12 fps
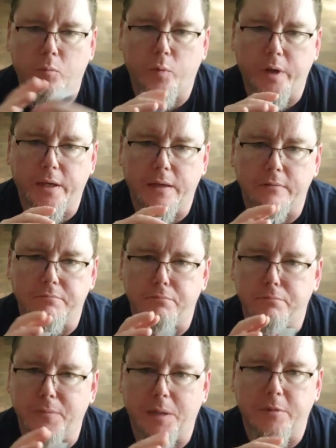We
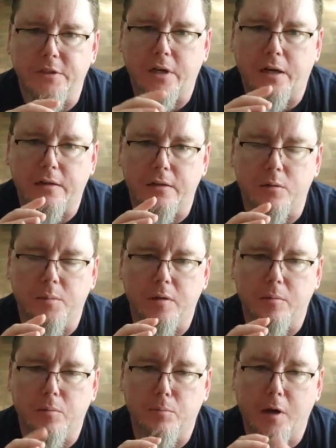can maybe talk a little
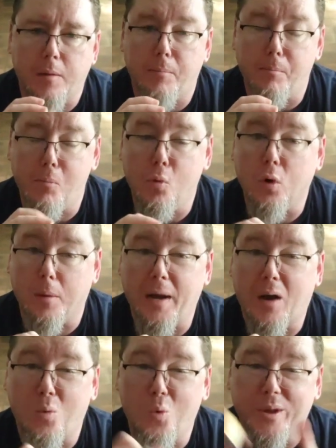bit more
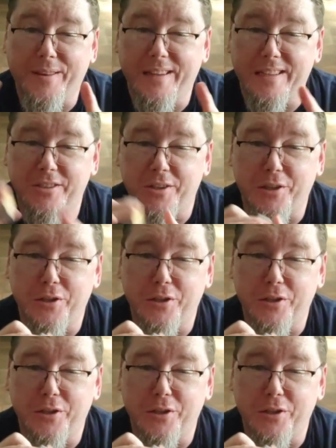about what these are